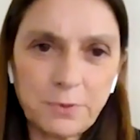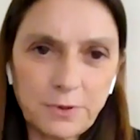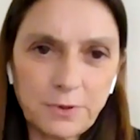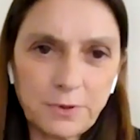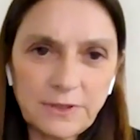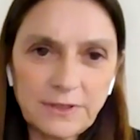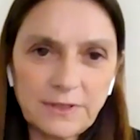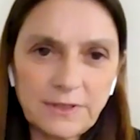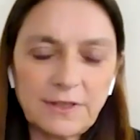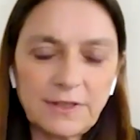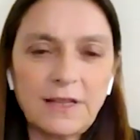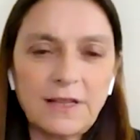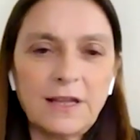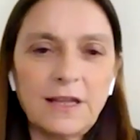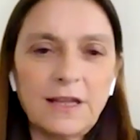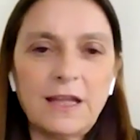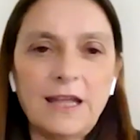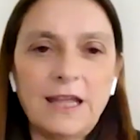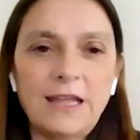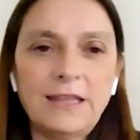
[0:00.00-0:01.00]
report
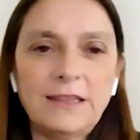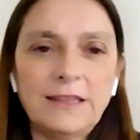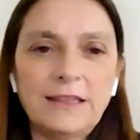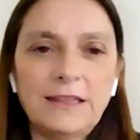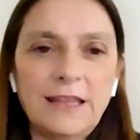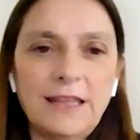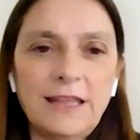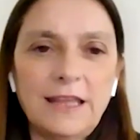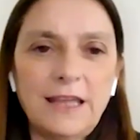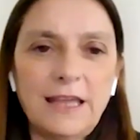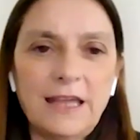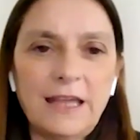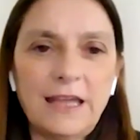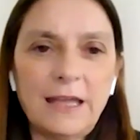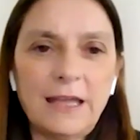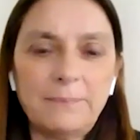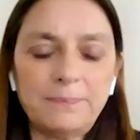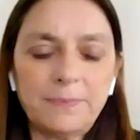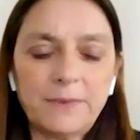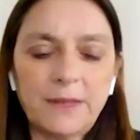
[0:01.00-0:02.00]
in
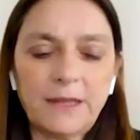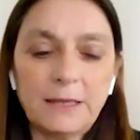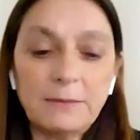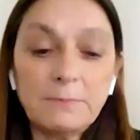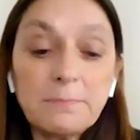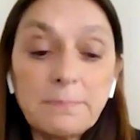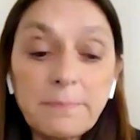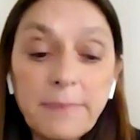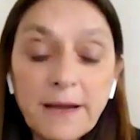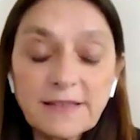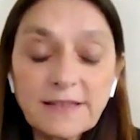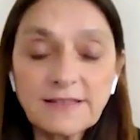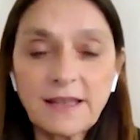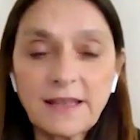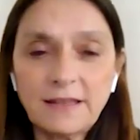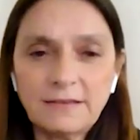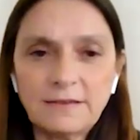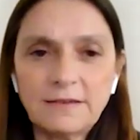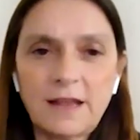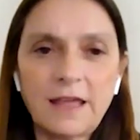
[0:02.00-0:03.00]
the impacts
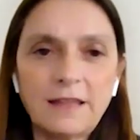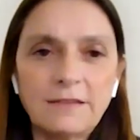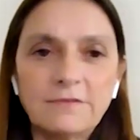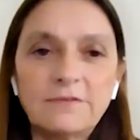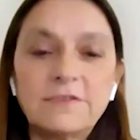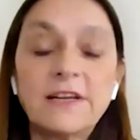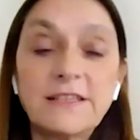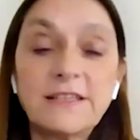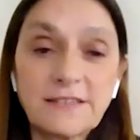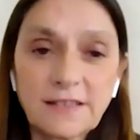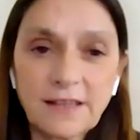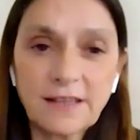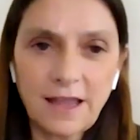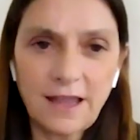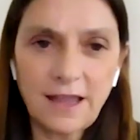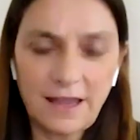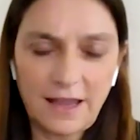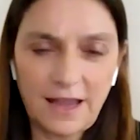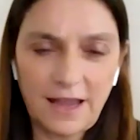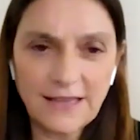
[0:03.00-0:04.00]
and risk
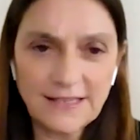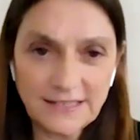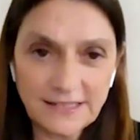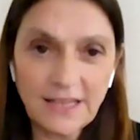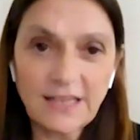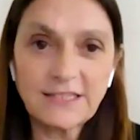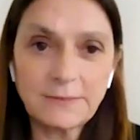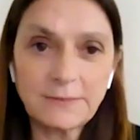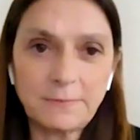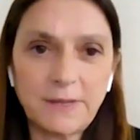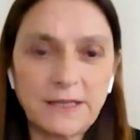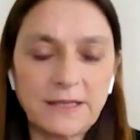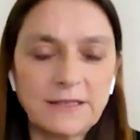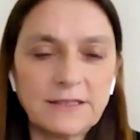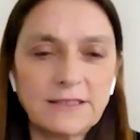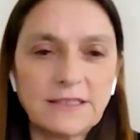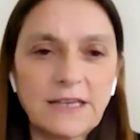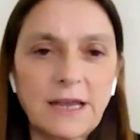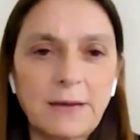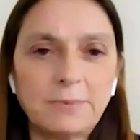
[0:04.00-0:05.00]

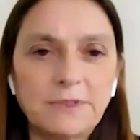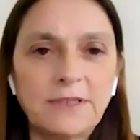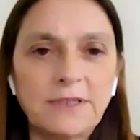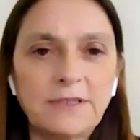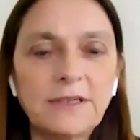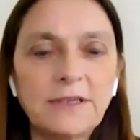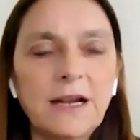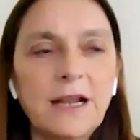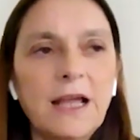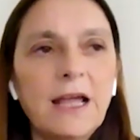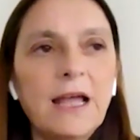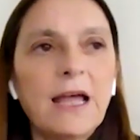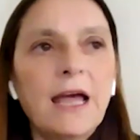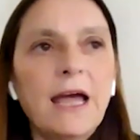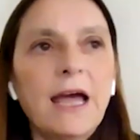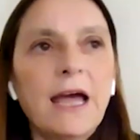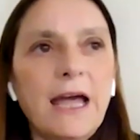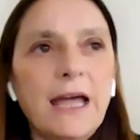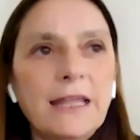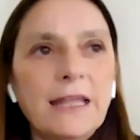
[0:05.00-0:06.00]
assessment chapter.
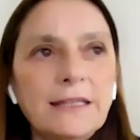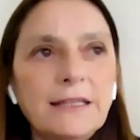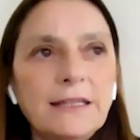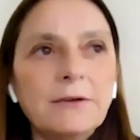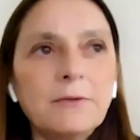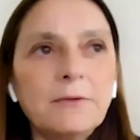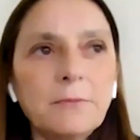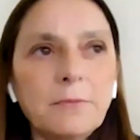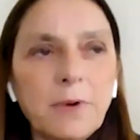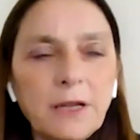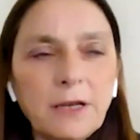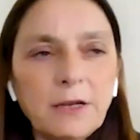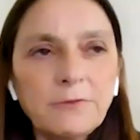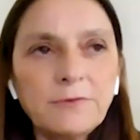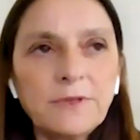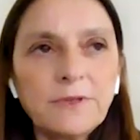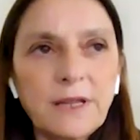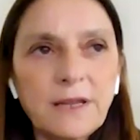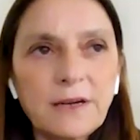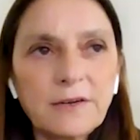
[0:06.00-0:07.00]
And one
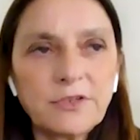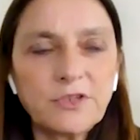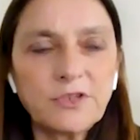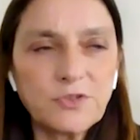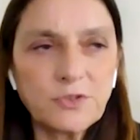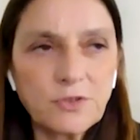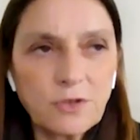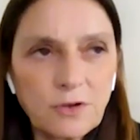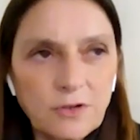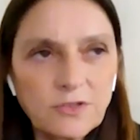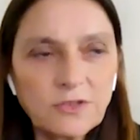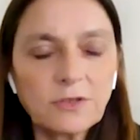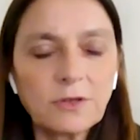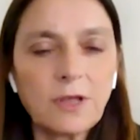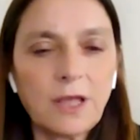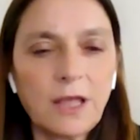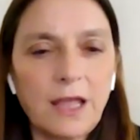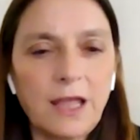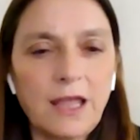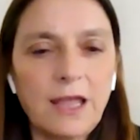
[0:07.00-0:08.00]
of the results
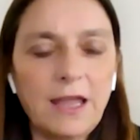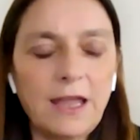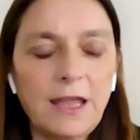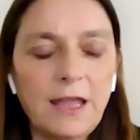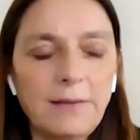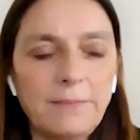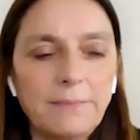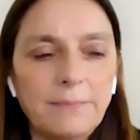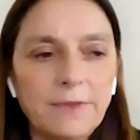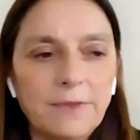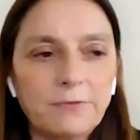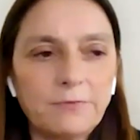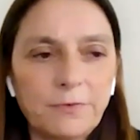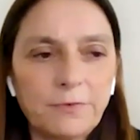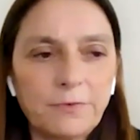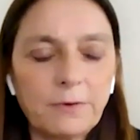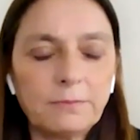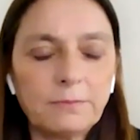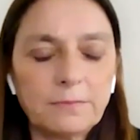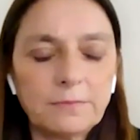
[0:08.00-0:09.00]

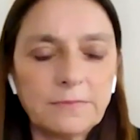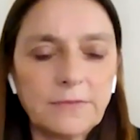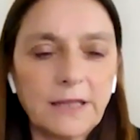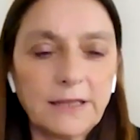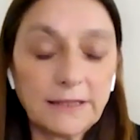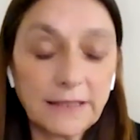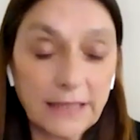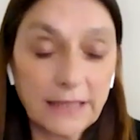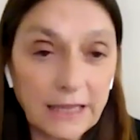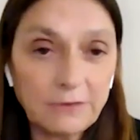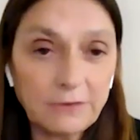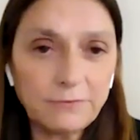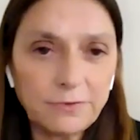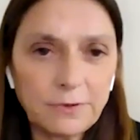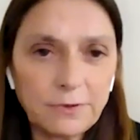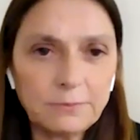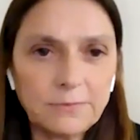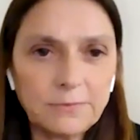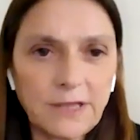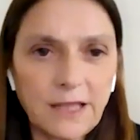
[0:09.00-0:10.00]
that came
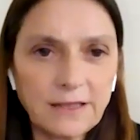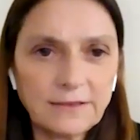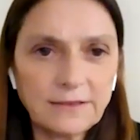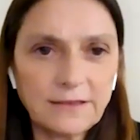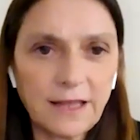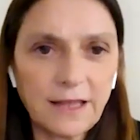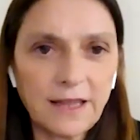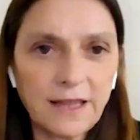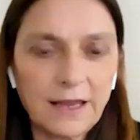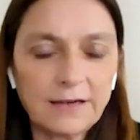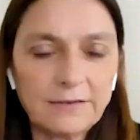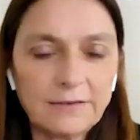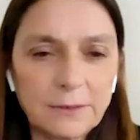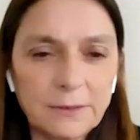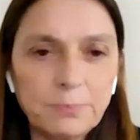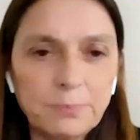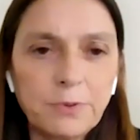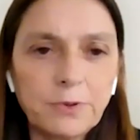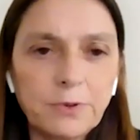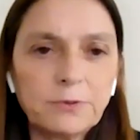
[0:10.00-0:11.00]
from that
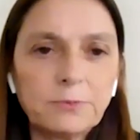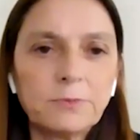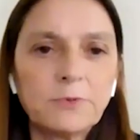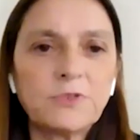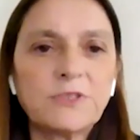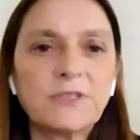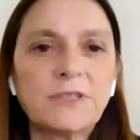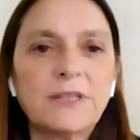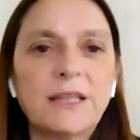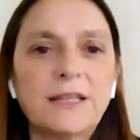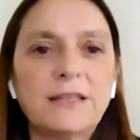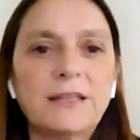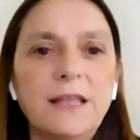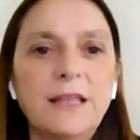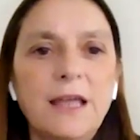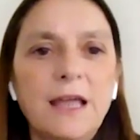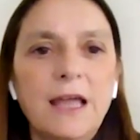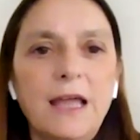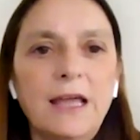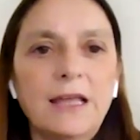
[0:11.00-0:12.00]
report was that
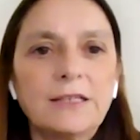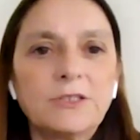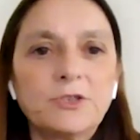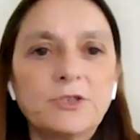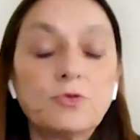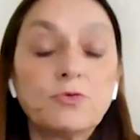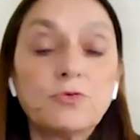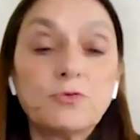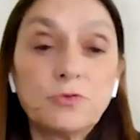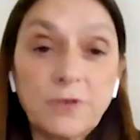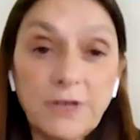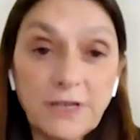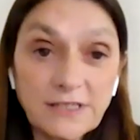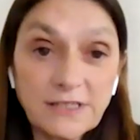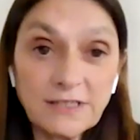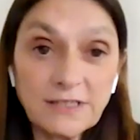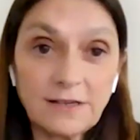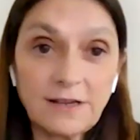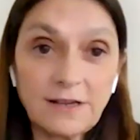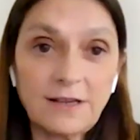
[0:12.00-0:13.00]
to
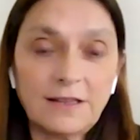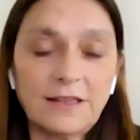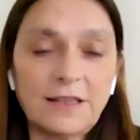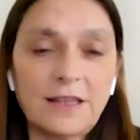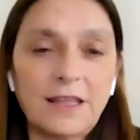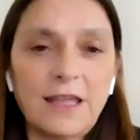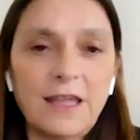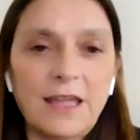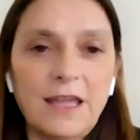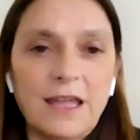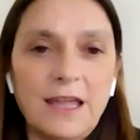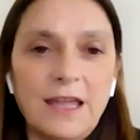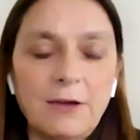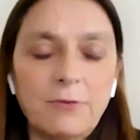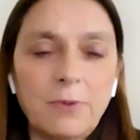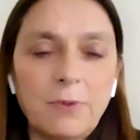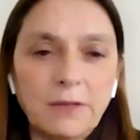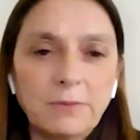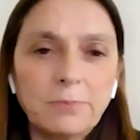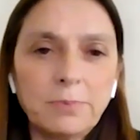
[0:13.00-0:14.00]
reach the
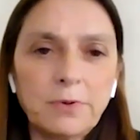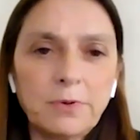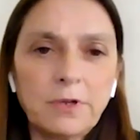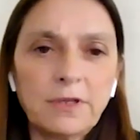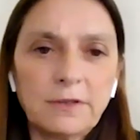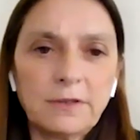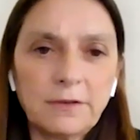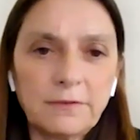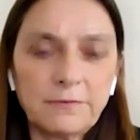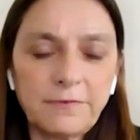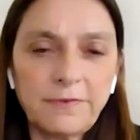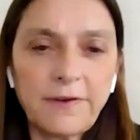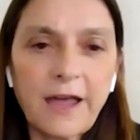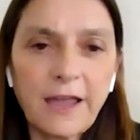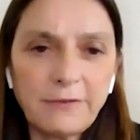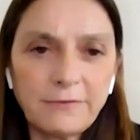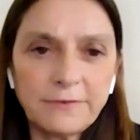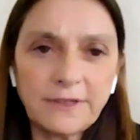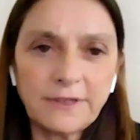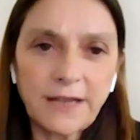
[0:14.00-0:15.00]

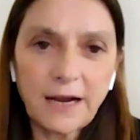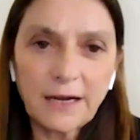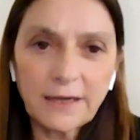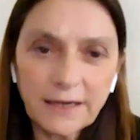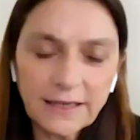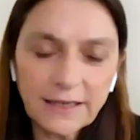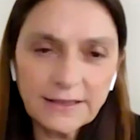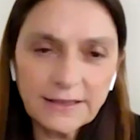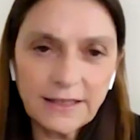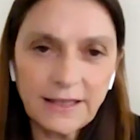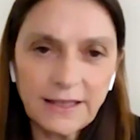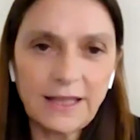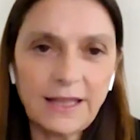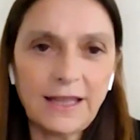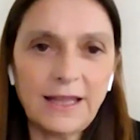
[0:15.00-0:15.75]
1.5 target,